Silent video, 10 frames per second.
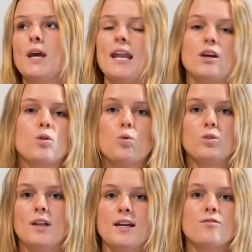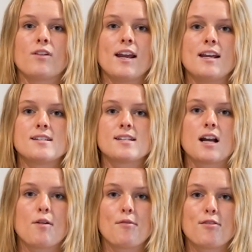getting cool light rays
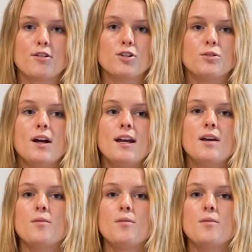to come through.